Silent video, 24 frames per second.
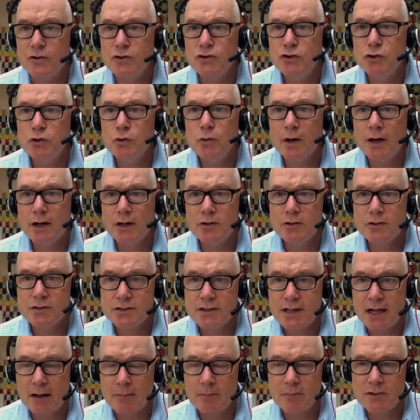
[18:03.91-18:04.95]
200
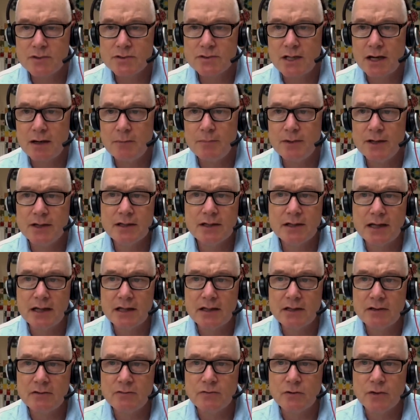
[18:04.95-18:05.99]
samples that have been
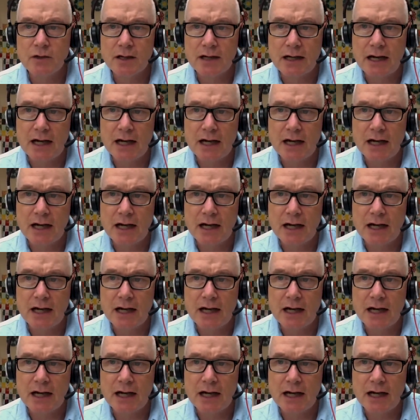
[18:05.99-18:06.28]
collected for